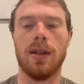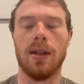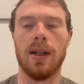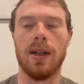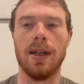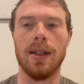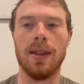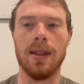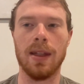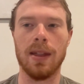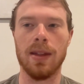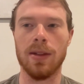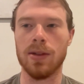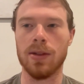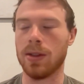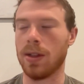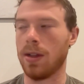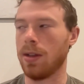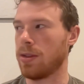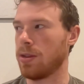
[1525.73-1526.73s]
And then there's
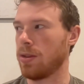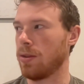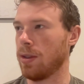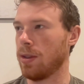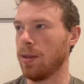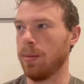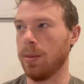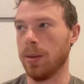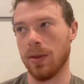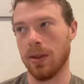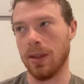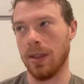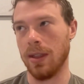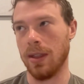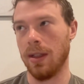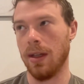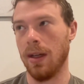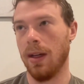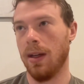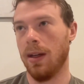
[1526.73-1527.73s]
also the
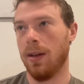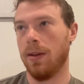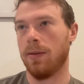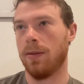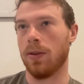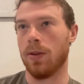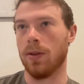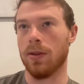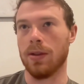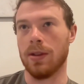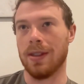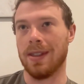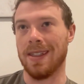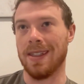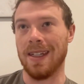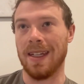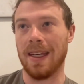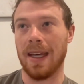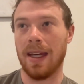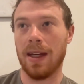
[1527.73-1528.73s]
ability for
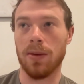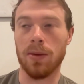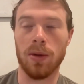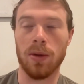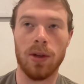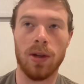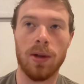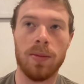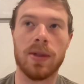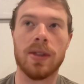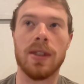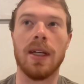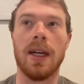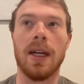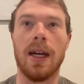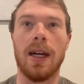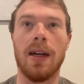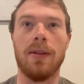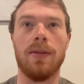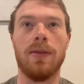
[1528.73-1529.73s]
ZK rollups to
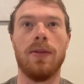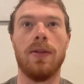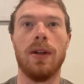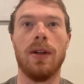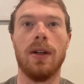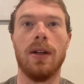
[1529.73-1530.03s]
have